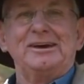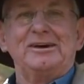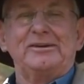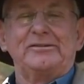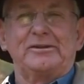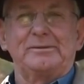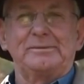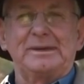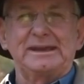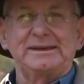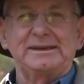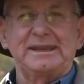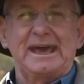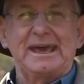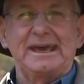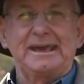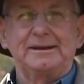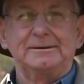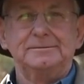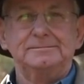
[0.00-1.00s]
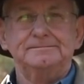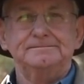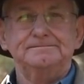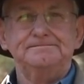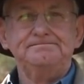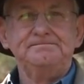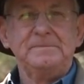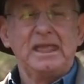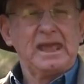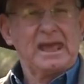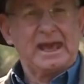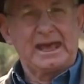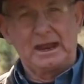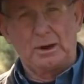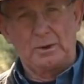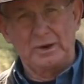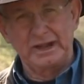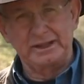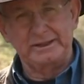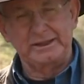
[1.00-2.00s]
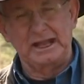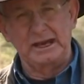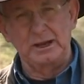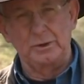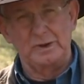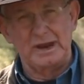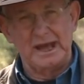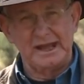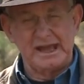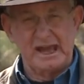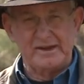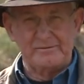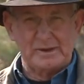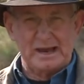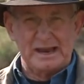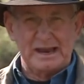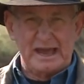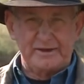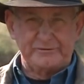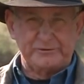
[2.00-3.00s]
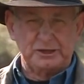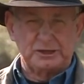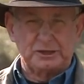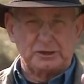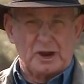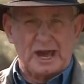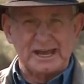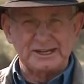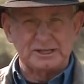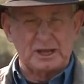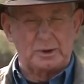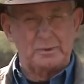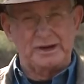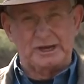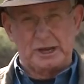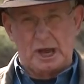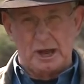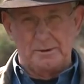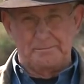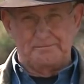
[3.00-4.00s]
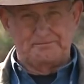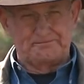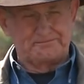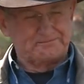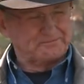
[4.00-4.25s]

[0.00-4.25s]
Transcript: from that day. And I want to tell you when I gave my life to Christ, I went home.